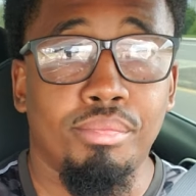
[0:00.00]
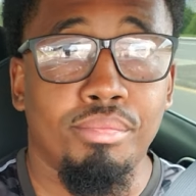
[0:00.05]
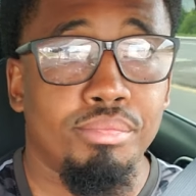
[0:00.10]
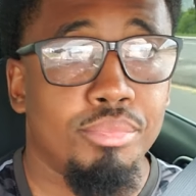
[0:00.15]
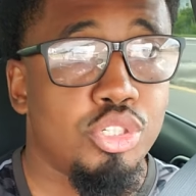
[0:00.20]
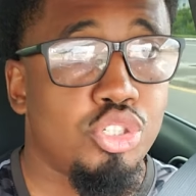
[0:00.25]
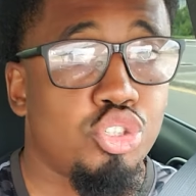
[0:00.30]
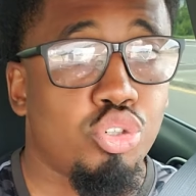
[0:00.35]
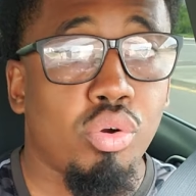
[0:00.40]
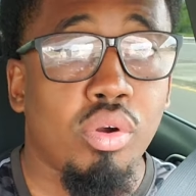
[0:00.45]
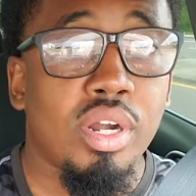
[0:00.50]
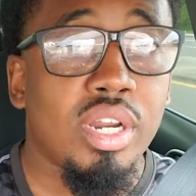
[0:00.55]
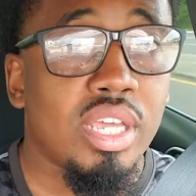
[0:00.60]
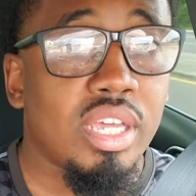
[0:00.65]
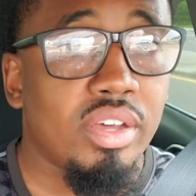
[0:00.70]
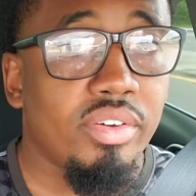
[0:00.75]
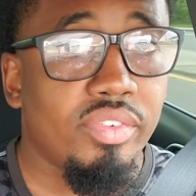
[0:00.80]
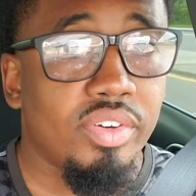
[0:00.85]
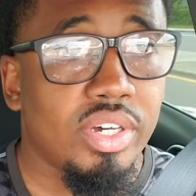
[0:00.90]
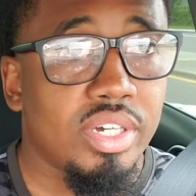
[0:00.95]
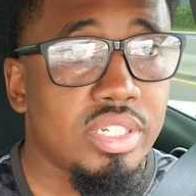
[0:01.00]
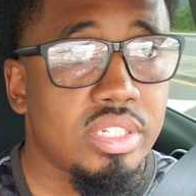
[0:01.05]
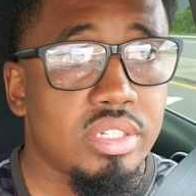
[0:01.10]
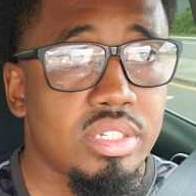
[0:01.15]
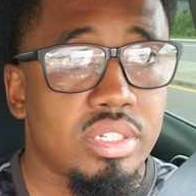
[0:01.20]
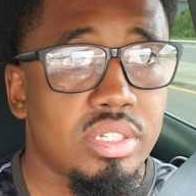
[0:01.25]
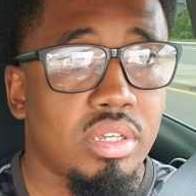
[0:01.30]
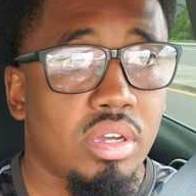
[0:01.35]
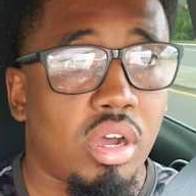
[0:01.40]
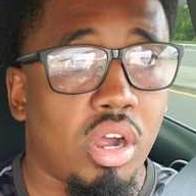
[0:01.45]
majority of
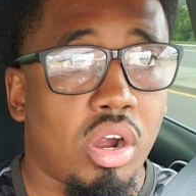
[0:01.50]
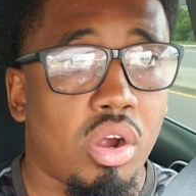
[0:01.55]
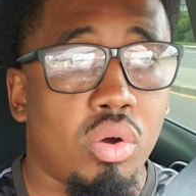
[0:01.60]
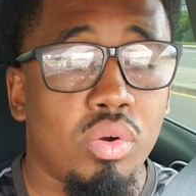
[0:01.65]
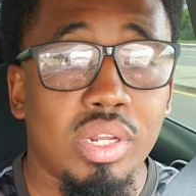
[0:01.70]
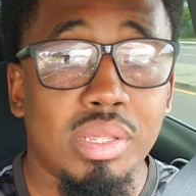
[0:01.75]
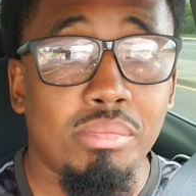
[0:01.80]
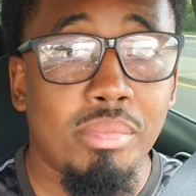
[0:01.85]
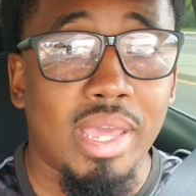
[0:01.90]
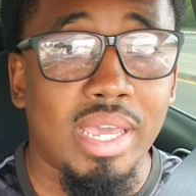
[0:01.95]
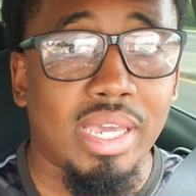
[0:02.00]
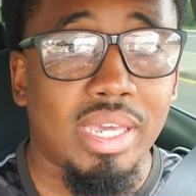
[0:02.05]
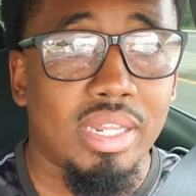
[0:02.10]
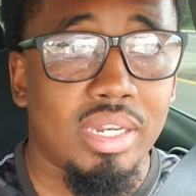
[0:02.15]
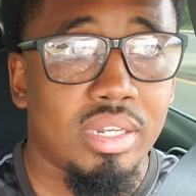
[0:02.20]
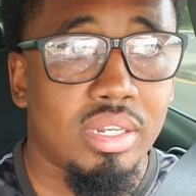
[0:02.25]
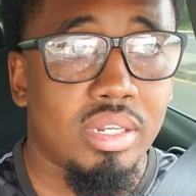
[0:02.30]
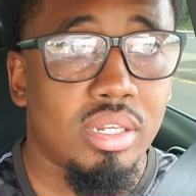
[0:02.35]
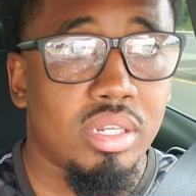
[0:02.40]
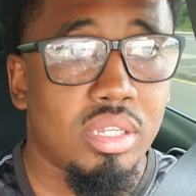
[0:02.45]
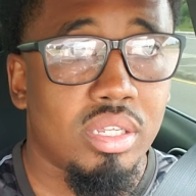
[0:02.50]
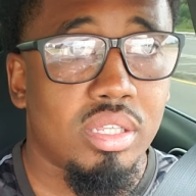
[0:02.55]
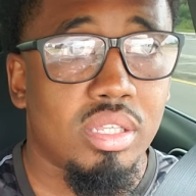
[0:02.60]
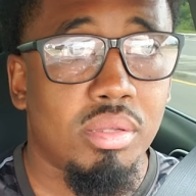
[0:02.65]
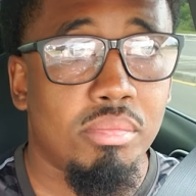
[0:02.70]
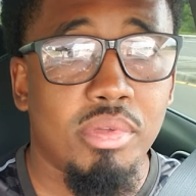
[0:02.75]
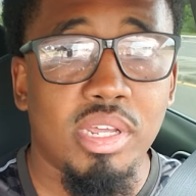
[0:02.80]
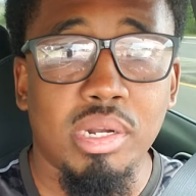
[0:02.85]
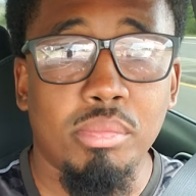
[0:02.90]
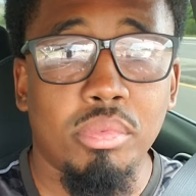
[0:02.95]
us are only making
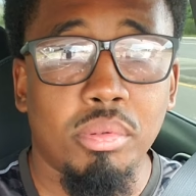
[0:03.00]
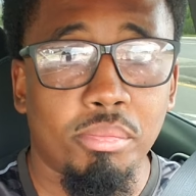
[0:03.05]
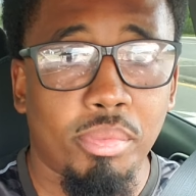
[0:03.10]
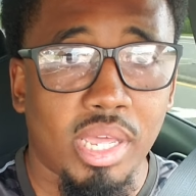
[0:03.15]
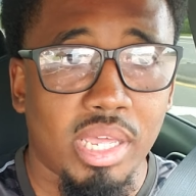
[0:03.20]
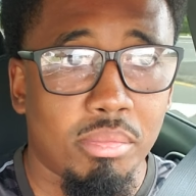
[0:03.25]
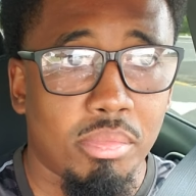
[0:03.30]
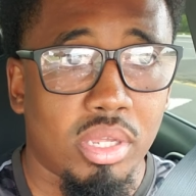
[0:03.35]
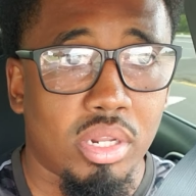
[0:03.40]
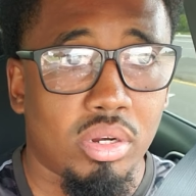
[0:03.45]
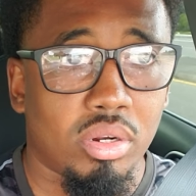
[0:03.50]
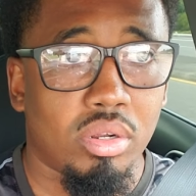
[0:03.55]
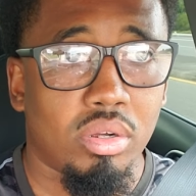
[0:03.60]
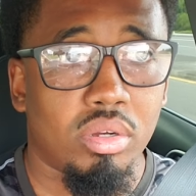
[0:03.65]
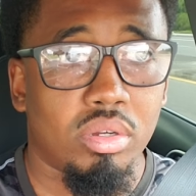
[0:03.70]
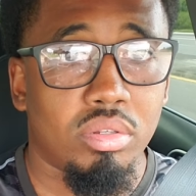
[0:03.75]
the minimum payment.